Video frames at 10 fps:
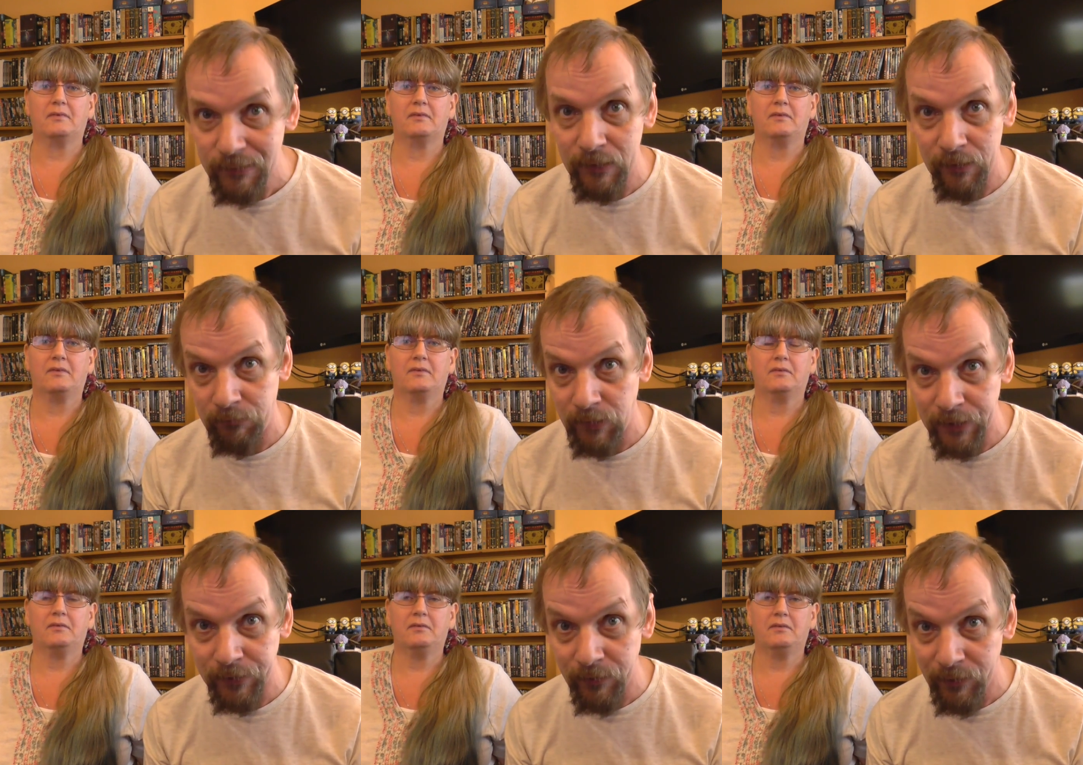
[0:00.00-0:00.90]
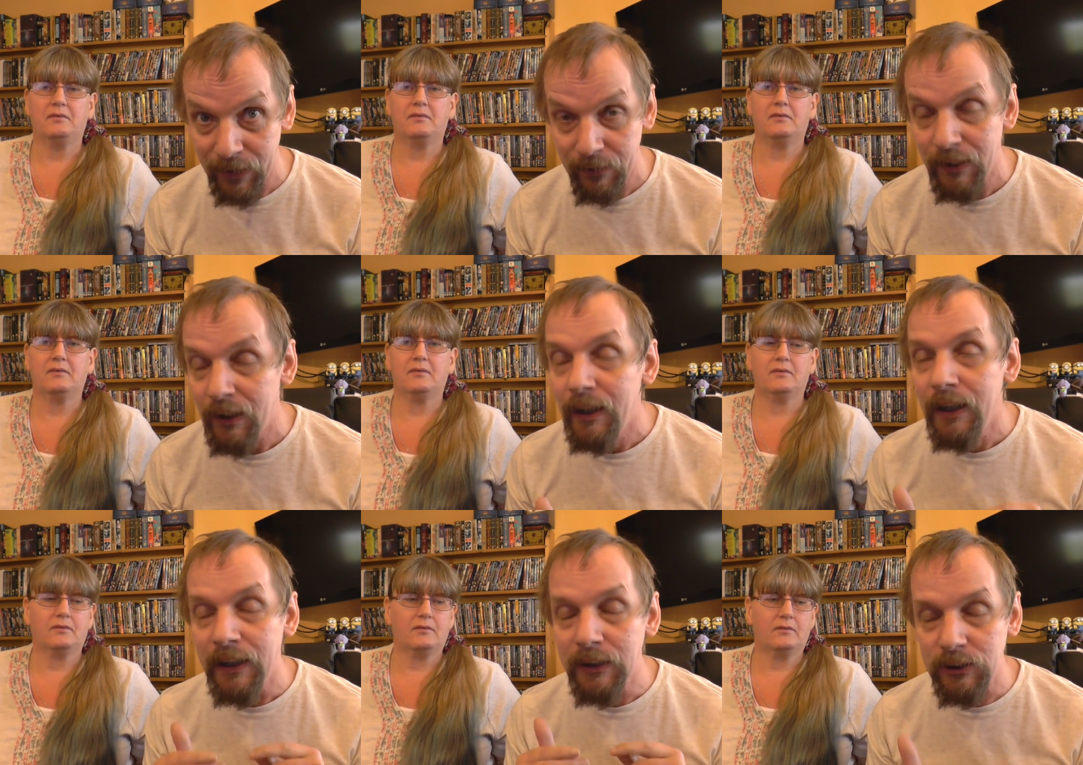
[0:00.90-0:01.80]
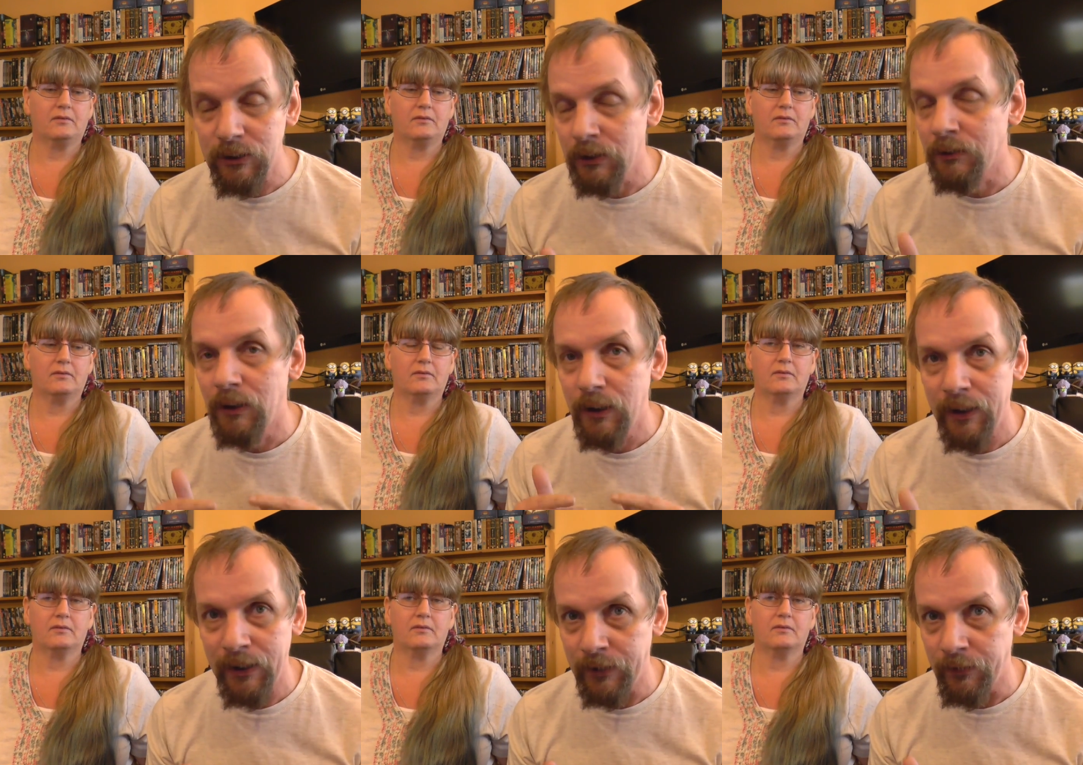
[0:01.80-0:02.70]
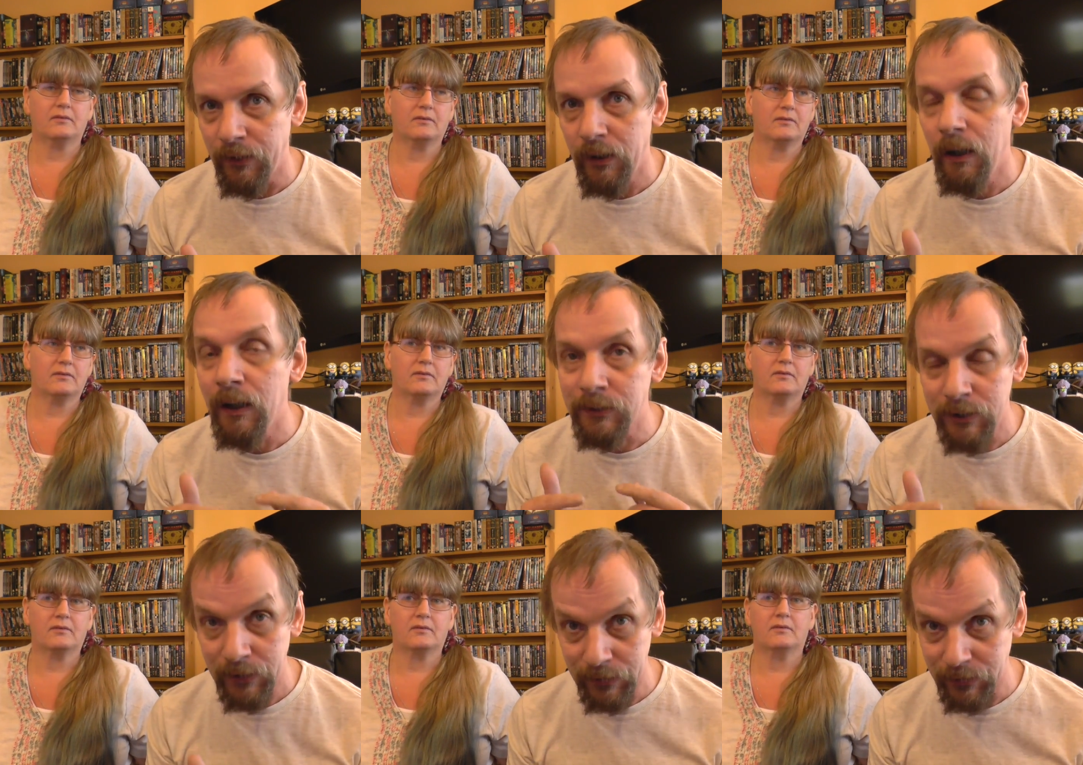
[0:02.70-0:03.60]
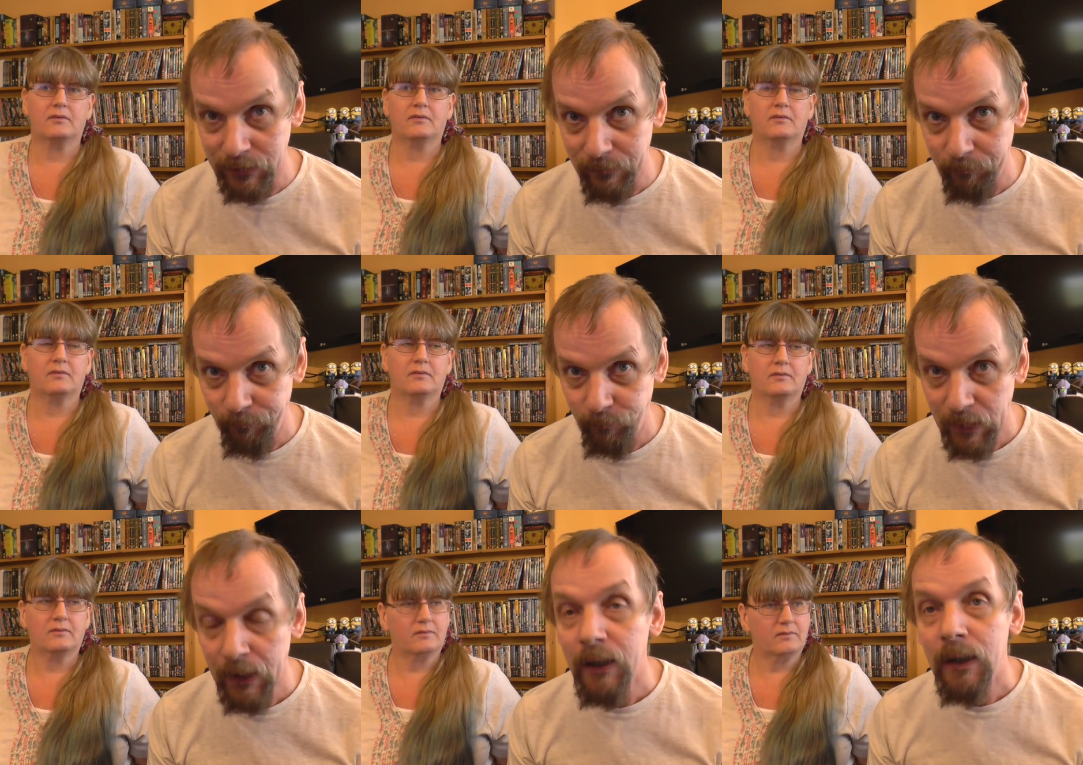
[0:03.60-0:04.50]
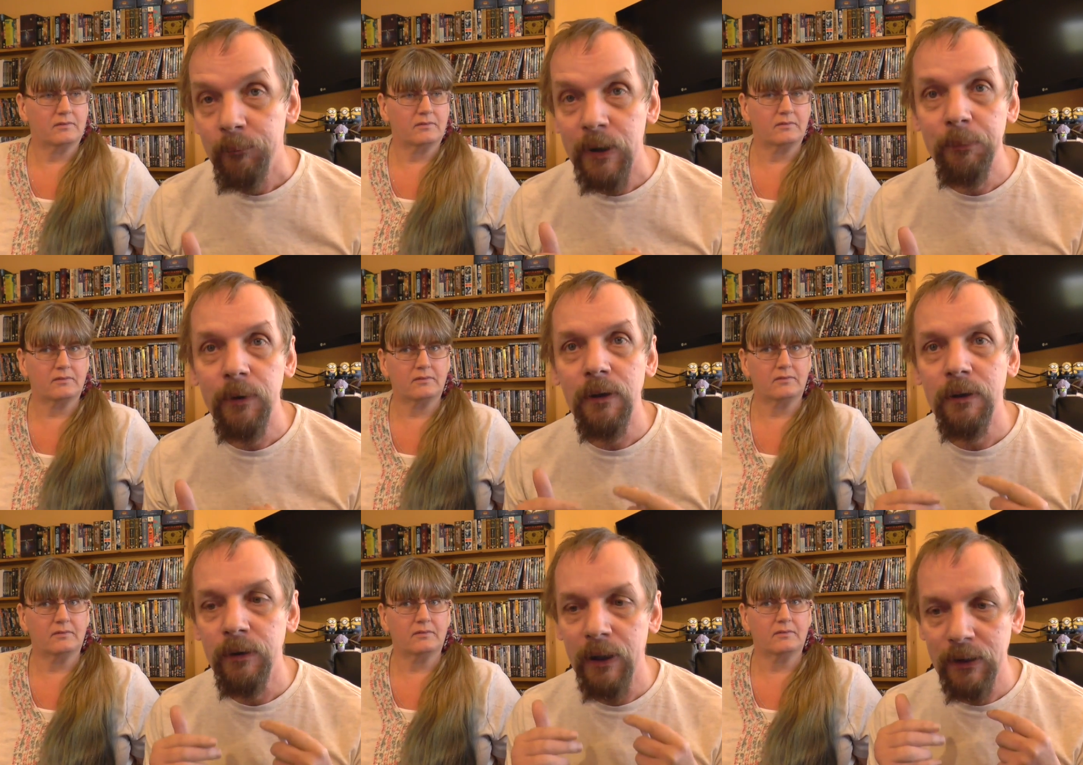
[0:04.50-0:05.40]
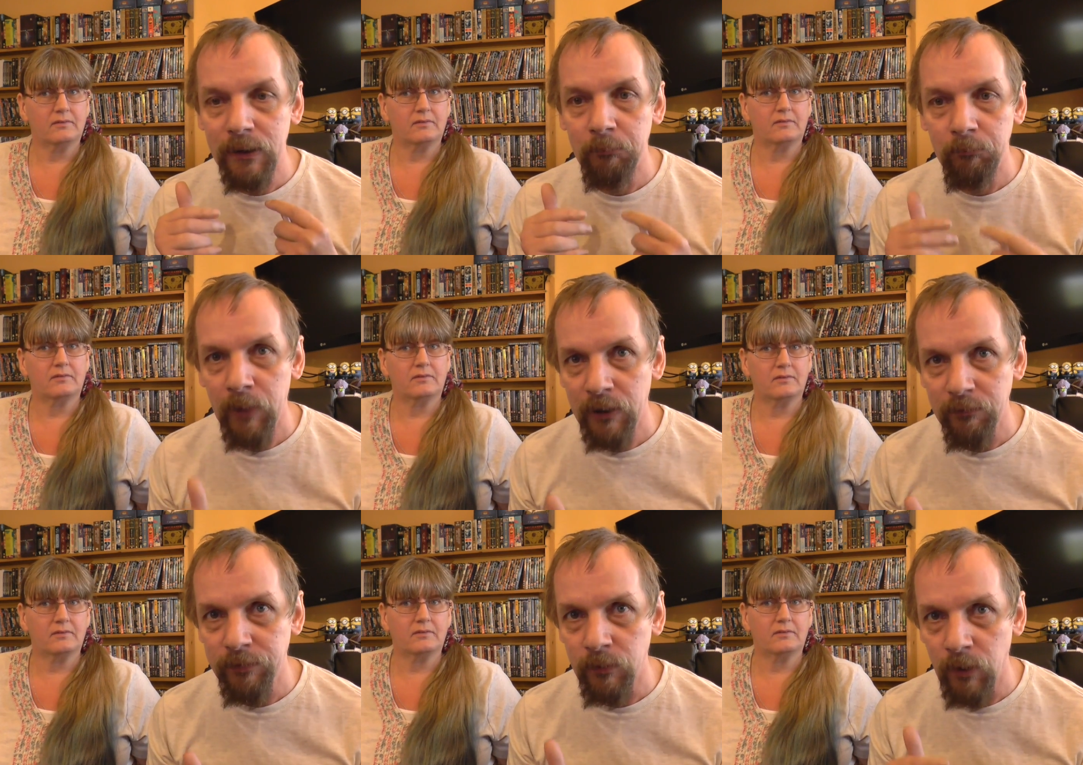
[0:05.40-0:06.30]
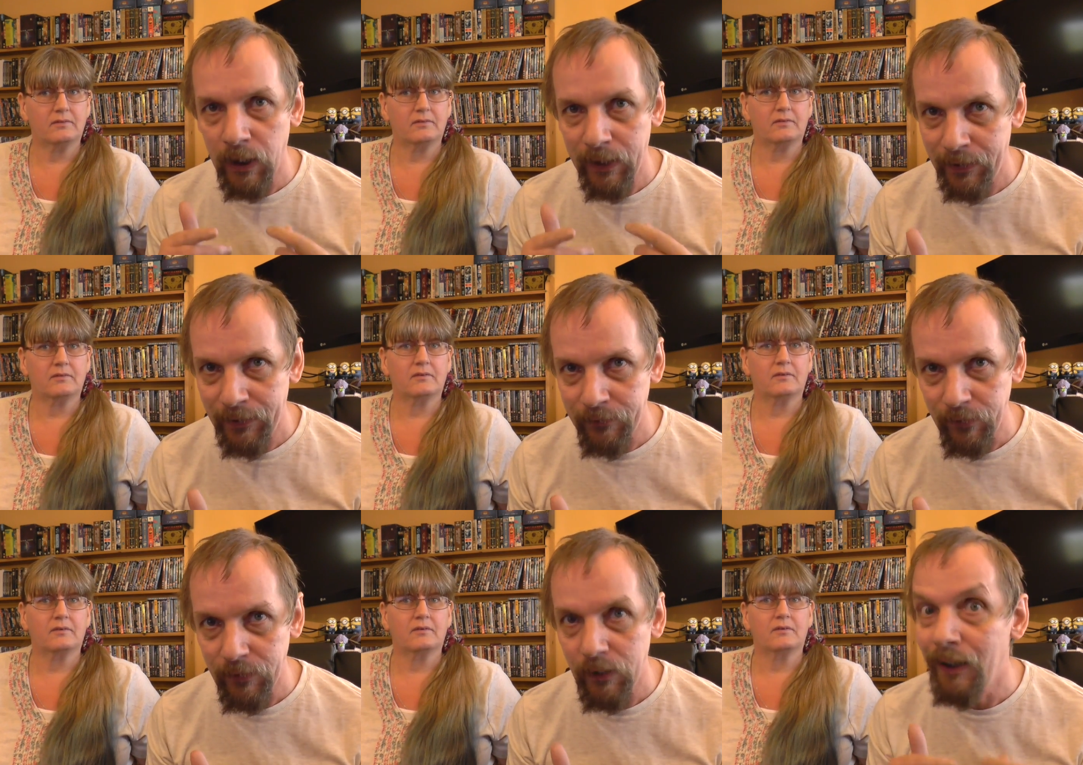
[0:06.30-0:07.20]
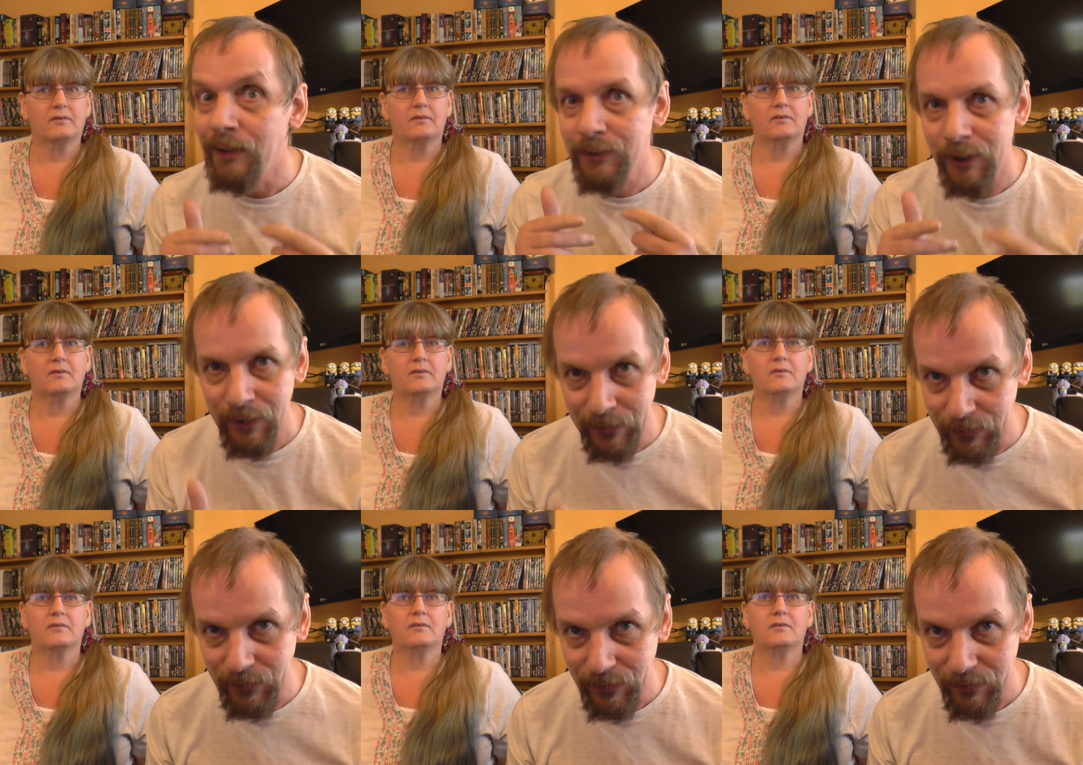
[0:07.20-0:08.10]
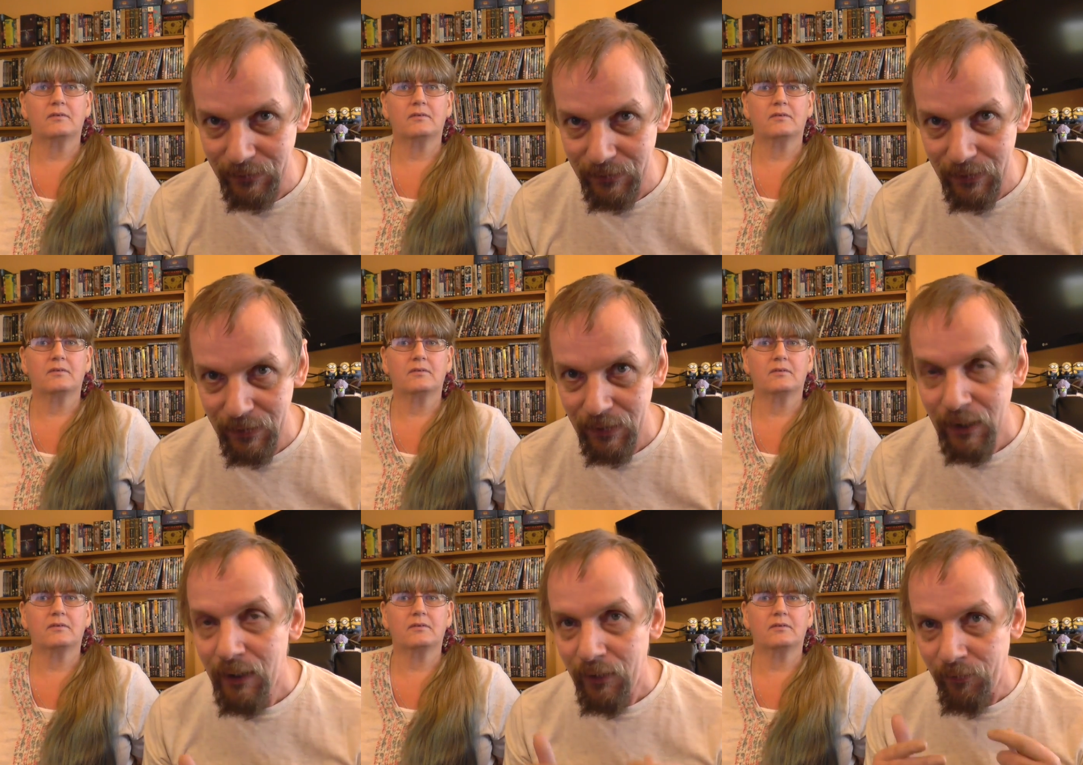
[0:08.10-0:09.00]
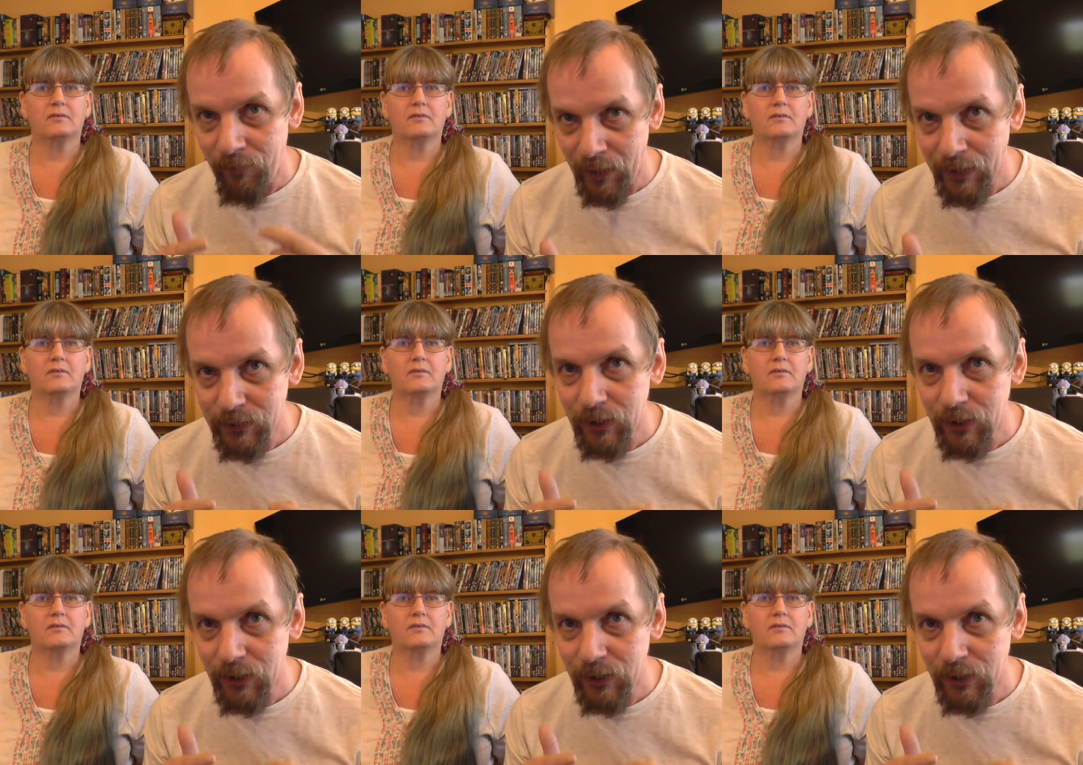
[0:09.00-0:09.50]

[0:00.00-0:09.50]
Speaker 1: did I really do that? It still had a taste. People who had the menthol had a taste. There's